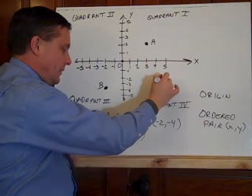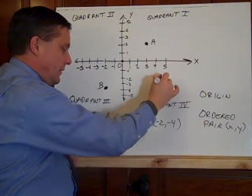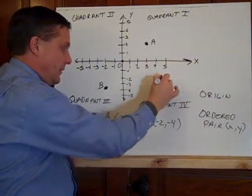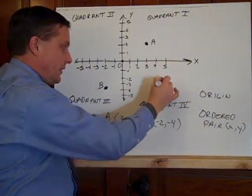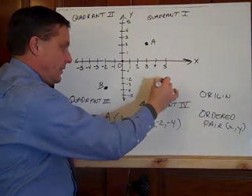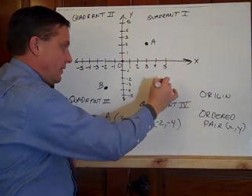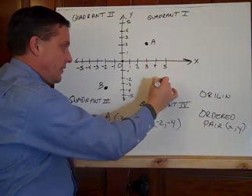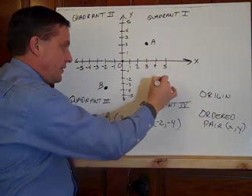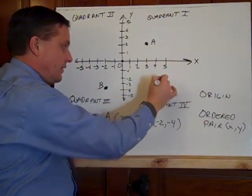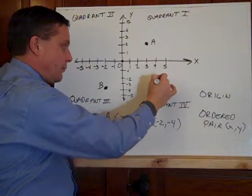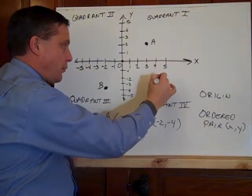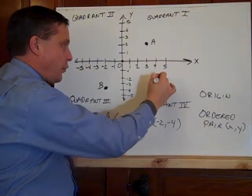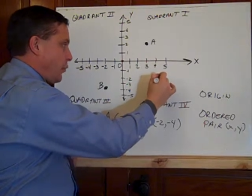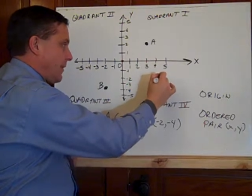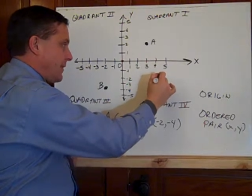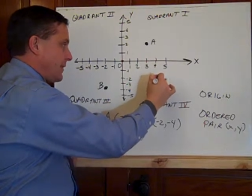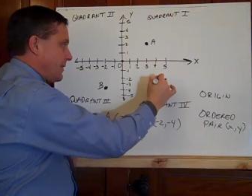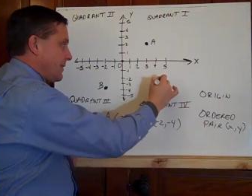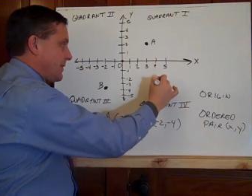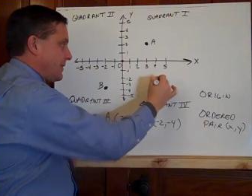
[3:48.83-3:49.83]
There is
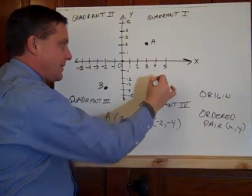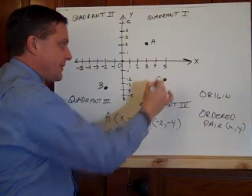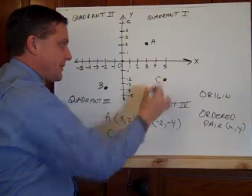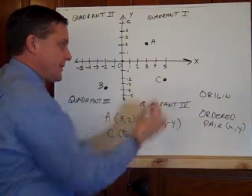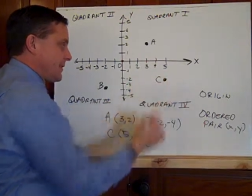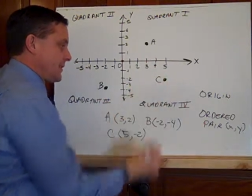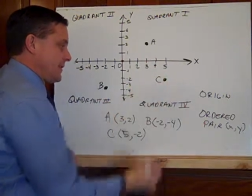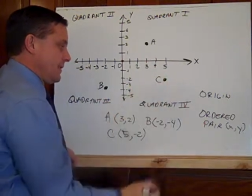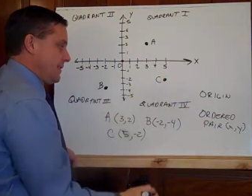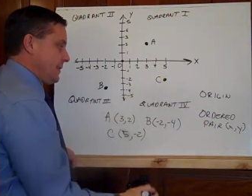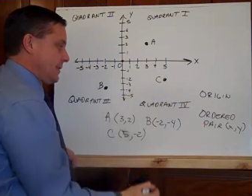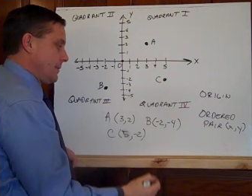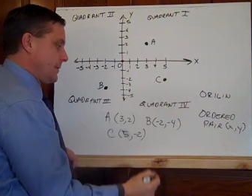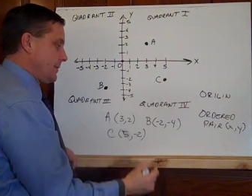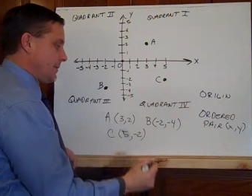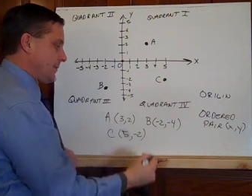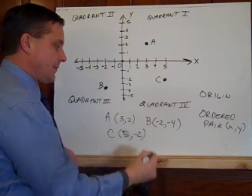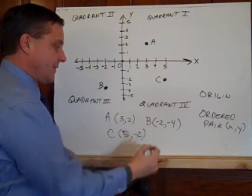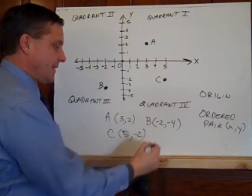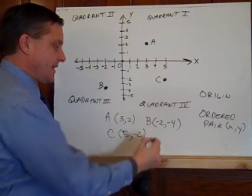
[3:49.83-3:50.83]
point C.
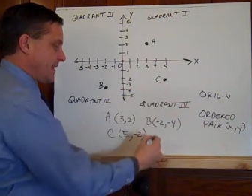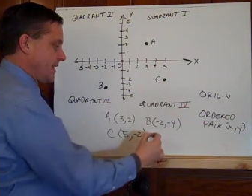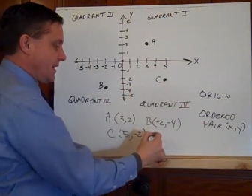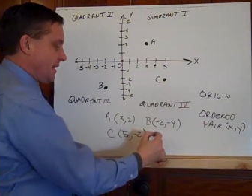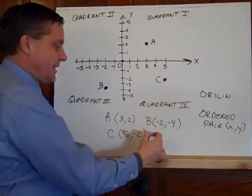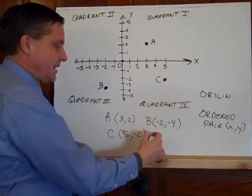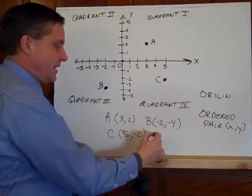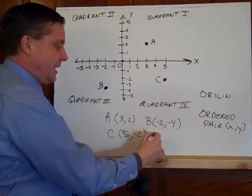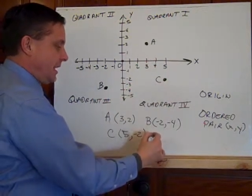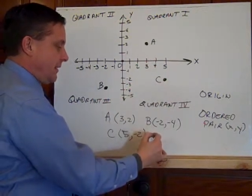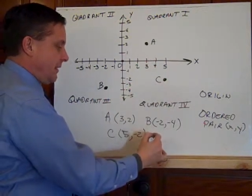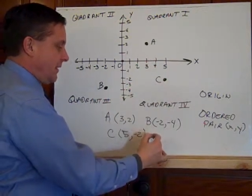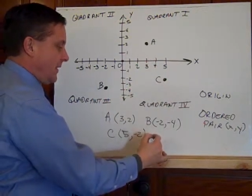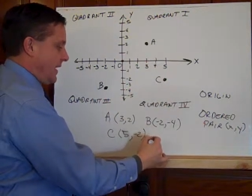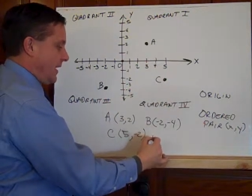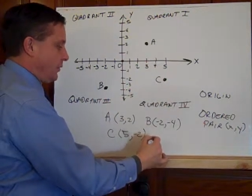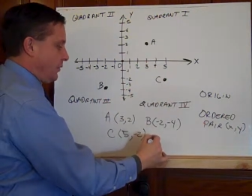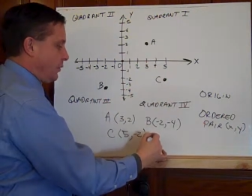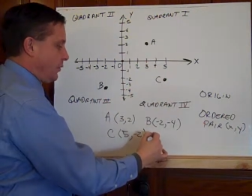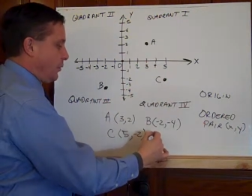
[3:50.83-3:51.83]
And
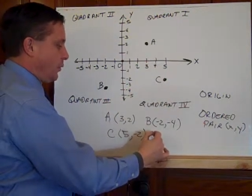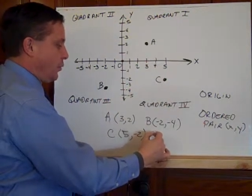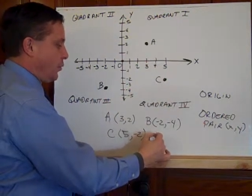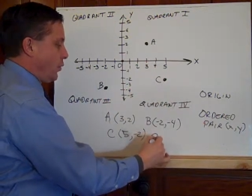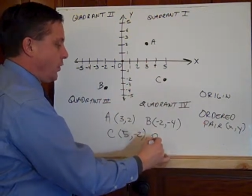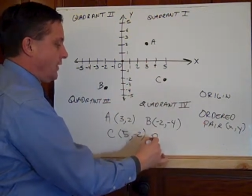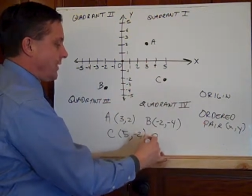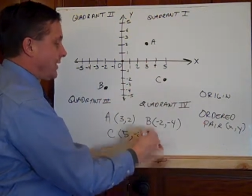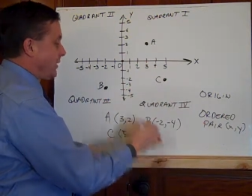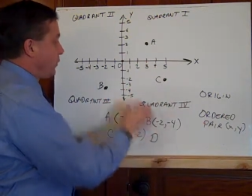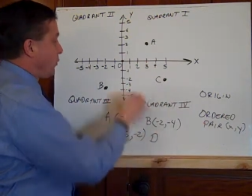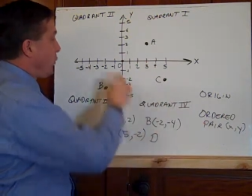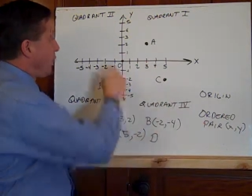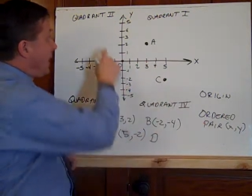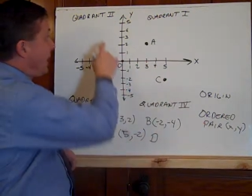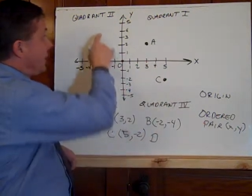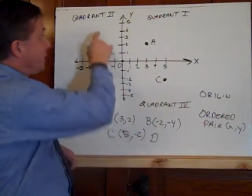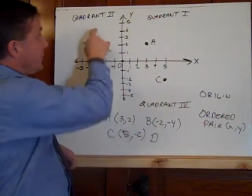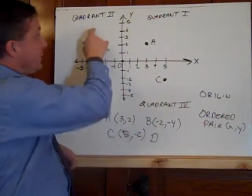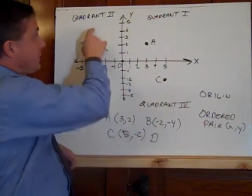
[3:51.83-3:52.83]
finally, we'll put 1 in
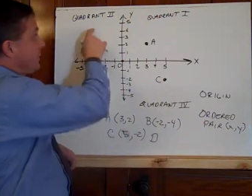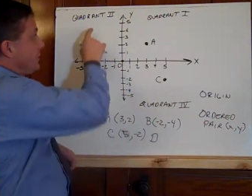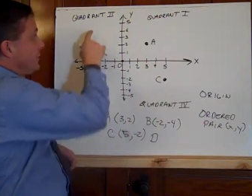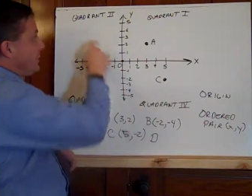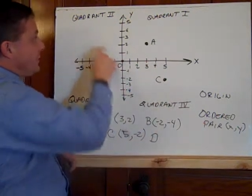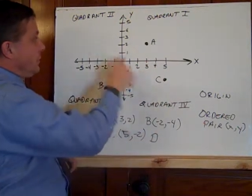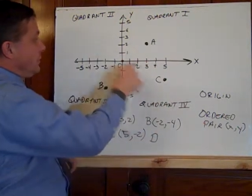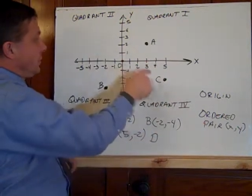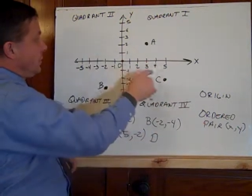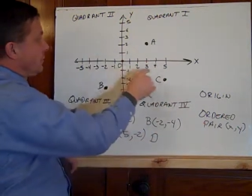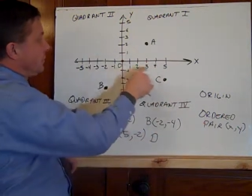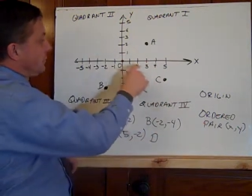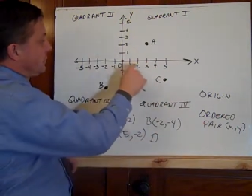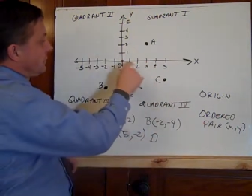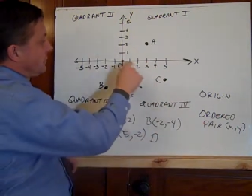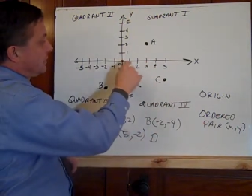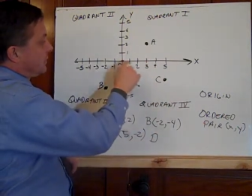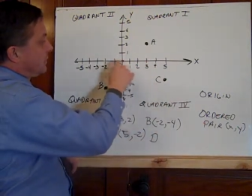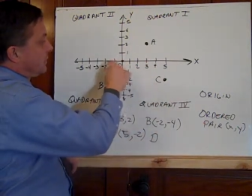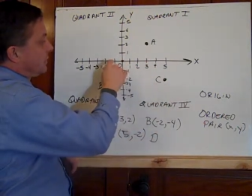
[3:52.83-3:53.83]
quadrant 2.
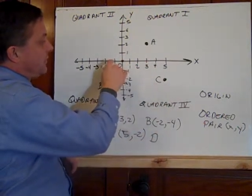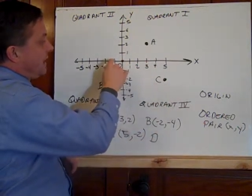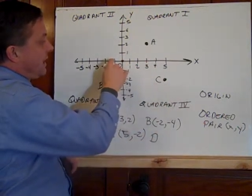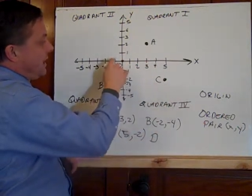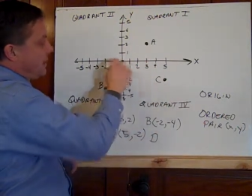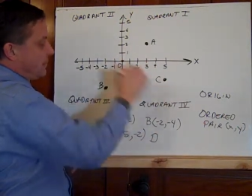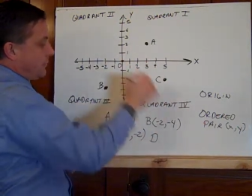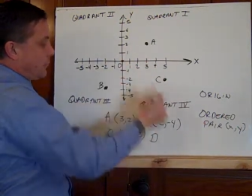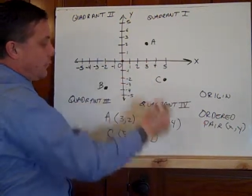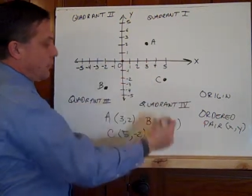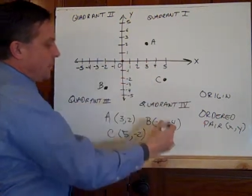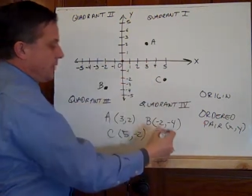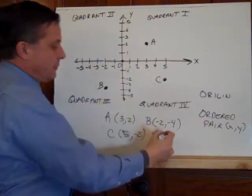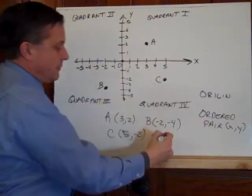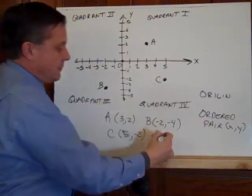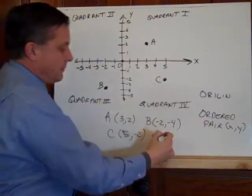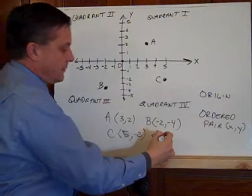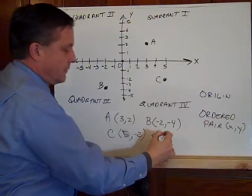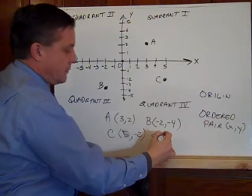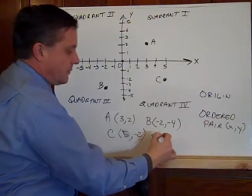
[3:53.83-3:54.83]
Let's go negative
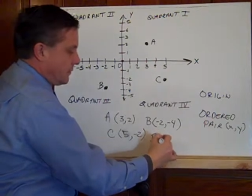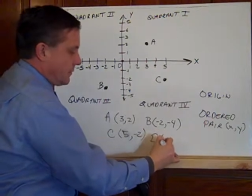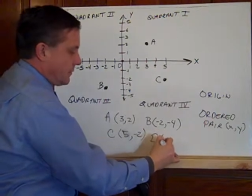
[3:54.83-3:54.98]
1.